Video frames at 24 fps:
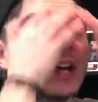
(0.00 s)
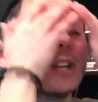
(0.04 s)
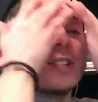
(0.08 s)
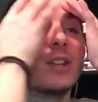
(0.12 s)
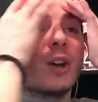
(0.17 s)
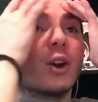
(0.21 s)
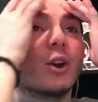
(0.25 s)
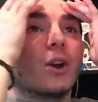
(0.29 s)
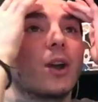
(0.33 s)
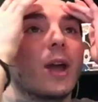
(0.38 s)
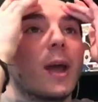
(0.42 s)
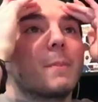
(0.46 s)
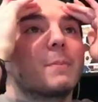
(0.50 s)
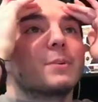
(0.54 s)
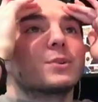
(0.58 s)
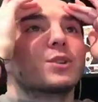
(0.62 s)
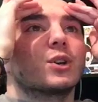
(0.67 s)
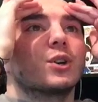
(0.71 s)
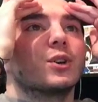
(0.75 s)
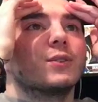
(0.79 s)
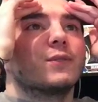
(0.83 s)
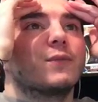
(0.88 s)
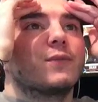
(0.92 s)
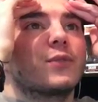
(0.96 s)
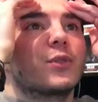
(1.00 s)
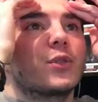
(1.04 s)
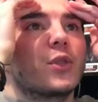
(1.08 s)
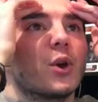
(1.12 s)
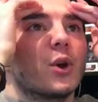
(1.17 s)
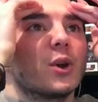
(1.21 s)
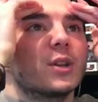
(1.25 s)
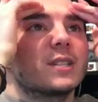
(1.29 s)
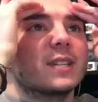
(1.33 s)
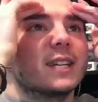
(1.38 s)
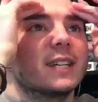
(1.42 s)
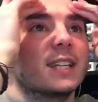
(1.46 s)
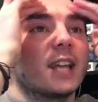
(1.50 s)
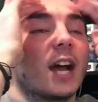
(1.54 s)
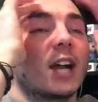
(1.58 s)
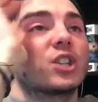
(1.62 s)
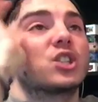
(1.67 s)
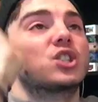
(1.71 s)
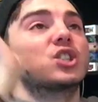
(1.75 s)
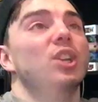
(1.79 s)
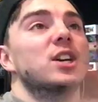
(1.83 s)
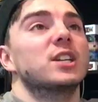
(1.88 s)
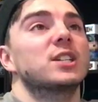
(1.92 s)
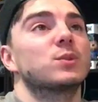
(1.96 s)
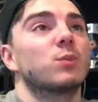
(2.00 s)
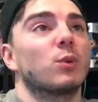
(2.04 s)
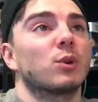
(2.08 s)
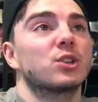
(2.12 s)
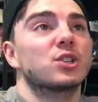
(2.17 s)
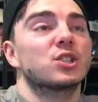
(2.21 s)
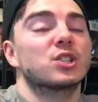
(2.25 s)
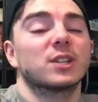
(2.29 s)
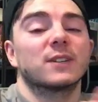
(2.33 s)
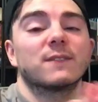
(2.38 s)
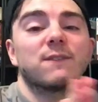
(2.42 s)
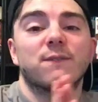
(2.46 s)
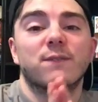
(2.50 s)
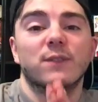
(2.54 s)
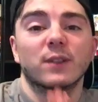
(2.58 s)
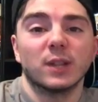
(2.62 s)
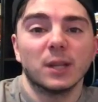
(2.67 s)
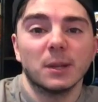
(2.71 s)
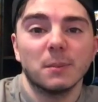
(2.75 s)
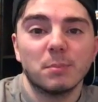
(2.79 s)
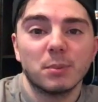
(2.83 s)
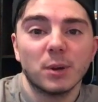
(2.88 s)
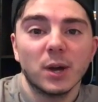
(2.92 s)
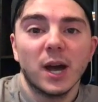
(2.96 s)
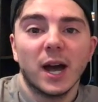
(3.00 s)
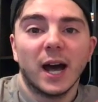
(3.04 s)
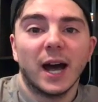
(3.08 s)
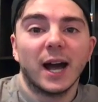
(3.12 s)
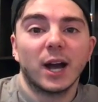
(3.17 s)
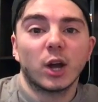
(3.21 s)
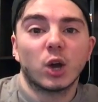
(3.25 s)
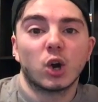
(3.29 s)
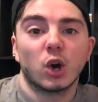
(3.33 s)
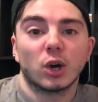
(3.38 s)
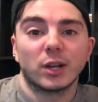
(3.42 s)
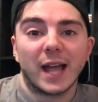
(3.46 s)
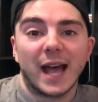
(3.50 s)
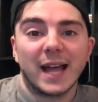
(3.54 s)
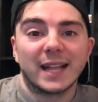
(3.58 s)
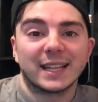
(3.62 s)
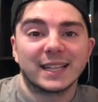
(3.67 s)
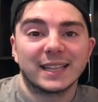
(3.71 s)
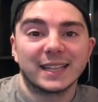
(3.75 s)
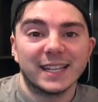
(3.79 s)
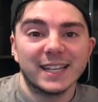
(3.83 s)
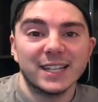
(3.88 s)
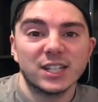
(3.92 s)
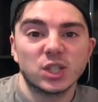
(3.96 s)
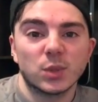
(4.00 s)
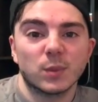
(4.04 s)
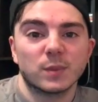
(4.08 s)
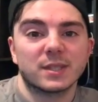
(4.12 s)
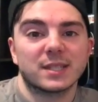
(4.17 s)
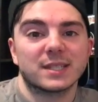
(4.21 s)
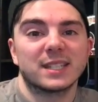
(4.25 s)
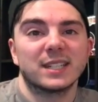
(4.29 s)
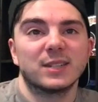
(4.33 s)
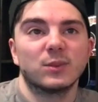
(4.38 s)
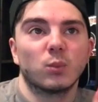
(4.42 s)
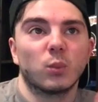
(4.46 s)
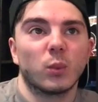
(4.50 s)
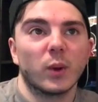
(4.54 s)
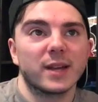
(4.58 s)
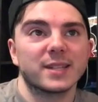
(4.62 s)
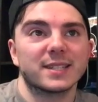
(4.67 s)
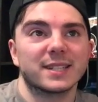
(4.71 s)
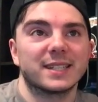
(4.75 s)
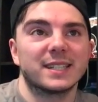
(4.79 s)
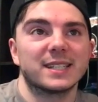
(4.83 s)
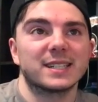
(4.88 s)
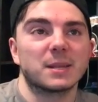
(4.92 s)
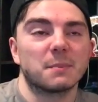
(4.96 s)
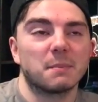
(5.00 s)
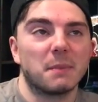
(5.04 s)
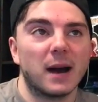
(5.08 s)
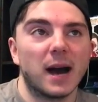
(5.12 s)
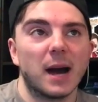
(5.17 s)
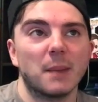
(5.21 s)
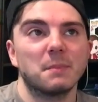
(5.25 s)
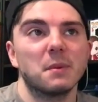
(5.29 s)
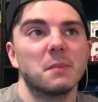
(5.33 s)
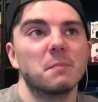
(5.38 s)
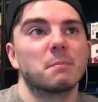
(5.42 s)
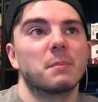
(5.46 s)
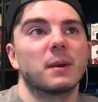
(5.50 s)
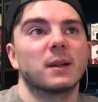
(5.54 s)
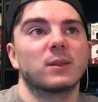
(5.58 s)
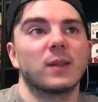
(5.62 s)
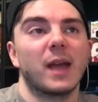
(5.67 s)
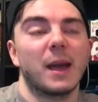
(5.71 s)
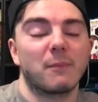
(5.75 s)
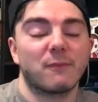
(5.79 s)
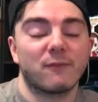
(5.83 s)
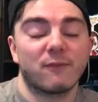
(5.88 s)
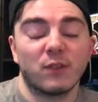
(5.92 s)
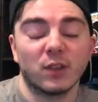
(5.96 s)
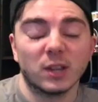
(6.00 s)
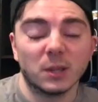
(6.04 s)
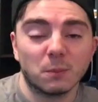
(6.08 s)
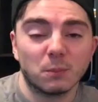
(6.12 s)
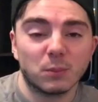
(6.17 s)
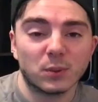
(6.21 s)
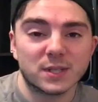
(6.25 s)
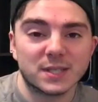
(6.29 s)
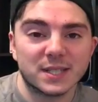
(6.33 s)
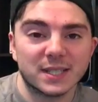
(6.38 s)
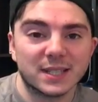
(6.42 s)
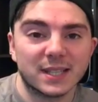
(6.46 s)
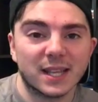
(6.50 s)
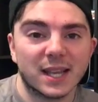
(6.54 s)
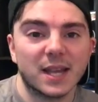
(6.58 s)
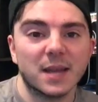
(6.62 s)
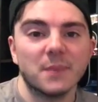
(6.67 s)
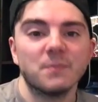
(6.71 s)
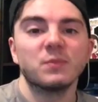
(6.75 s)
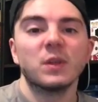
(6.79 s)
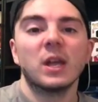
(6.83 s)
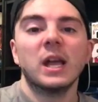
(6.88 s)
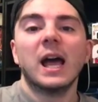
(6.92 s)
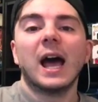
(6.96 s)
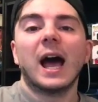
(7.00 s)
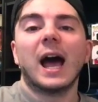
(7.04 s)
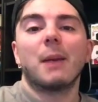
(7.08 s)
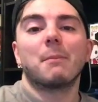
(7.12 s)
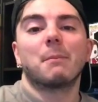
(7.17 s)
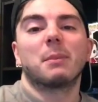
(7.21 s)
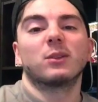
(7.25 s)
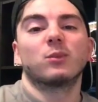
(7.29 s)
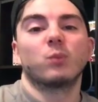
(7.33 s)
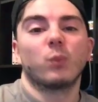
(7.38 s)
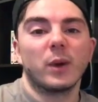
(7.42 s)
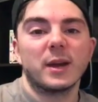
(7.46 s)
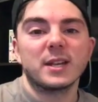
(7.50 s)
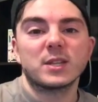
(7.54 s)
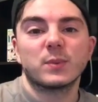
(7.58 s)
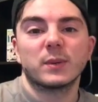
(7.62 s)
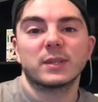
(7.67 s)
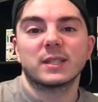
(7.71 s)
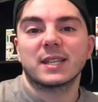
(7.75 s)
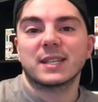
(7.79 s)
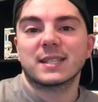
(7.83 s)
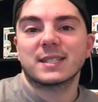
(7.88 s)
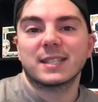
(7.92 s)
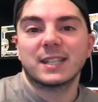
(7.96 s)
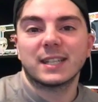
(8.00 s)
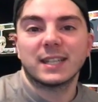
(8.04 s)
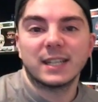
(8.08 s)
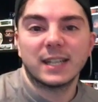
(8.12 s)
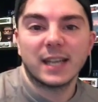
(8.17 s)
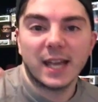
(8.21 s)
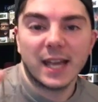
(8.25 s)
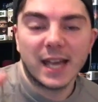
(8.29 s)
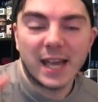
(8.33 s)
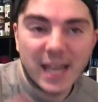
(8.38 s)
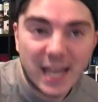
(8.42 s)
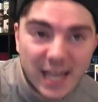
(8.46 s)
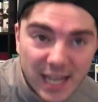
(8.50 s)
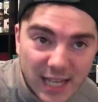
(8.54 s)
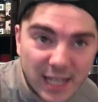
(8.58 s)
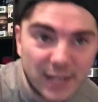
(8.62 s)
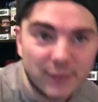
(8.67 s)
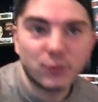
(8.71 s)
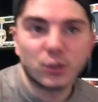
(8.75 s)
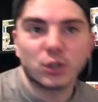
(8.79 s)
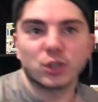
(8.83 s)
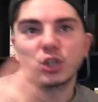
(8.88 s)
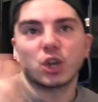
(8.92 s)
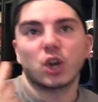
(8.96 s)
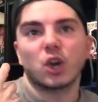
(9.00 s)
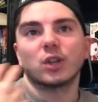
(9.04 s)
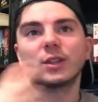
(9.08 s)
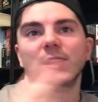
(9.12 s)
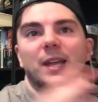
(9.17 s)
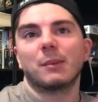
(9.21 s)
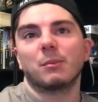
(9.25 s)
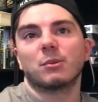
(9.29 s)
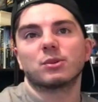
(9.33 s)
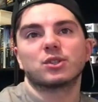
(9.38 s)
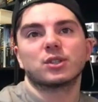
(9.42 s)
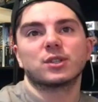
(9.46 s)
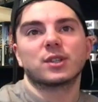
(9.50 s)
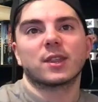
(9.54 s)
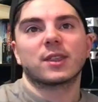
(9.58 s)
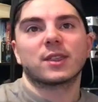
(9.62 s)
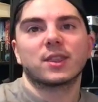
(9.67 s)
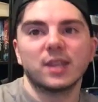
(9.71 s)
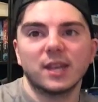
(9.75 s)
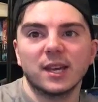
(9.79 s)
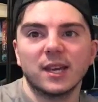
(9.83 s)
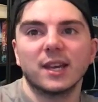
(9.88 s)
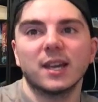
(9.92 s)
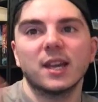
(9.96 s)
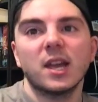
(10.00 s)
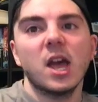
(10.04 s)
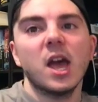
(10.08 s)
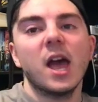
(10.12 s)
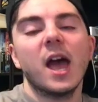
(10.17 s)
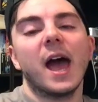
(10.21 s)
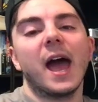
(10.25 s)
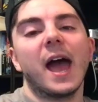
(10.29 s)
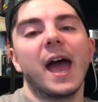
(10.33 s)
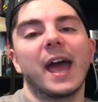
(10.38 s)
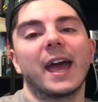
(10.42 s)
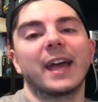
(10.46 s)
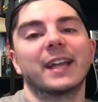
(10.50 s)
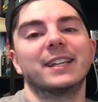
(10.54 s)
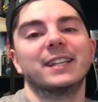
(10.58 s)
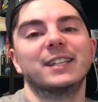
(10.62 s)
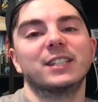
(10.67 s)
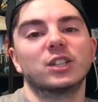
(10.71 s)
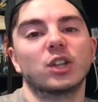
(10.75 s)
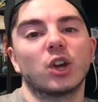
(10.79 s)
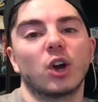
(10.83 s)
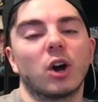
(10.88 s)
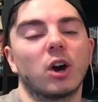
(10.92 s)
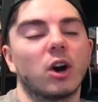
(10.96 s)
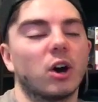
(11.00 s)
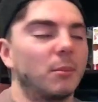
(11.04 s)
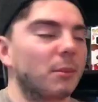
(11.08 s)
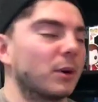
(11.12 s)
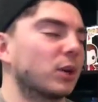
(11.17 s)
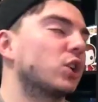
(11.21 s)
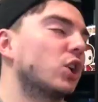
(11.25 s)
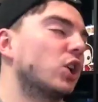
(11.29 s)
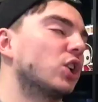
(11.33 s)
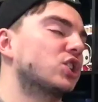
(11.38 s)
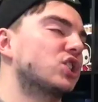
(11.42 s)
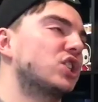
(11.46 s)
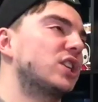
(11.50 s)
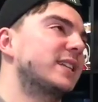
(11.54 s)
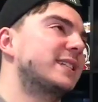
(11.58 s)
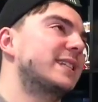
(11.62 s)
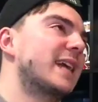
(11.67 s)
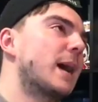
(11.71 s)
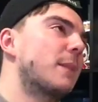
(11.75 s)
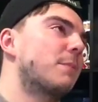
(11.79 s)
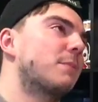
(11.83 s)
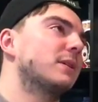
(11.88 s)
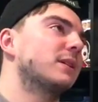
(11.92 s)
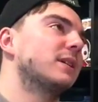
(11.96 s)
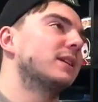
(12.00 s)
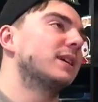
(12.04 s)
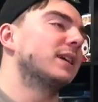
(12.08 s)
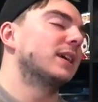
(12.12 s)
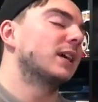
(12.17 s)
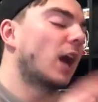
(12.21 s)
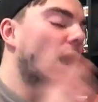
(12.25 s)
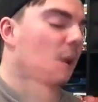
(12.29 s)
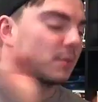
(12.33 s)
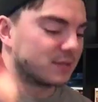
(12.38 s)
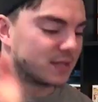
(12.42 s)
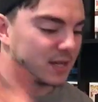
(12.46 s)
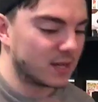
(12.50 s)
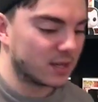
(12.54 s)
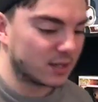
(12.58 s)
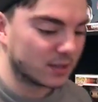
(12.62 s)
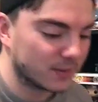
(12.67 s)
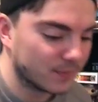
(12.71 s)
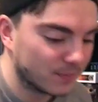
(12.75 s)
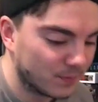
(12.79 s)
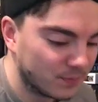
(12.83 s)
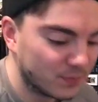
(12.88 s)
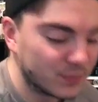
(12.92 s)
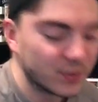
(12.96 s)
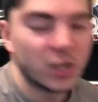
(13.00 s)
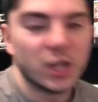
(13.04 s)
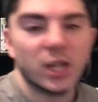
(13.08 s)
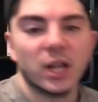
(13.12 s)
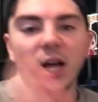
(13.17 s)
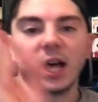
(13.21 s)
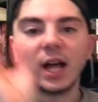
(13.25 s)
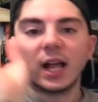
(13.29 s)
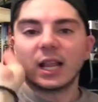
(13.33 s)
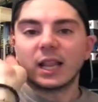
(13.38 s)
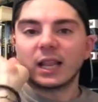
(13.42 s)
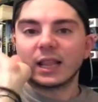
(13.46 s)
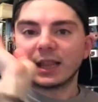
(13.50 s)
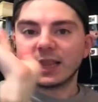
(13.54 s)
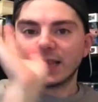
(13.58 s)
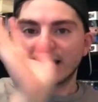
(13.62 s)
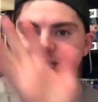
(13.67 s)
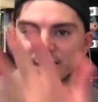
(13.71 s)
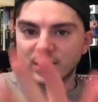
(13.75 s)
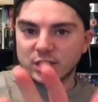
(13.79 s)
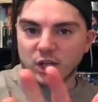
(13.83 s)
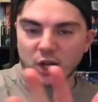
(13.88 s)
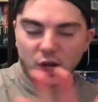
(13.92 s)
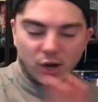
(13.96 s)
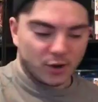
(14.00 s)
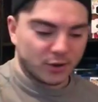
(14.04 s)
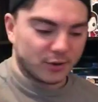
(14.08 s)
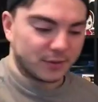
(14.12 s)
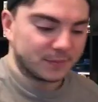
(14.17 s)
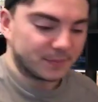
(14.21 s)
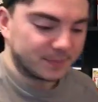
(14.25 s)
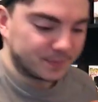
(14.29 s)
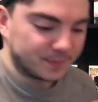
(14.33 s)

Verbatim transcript: So episode 13, I just watched it. Philip got Annalise. She went to see Wes at his apartment, but Philip was in there. But Wes went to see Eve because her name was on the thing, and he know. Oh my gosh, shit's happening. I'm down. Let's go.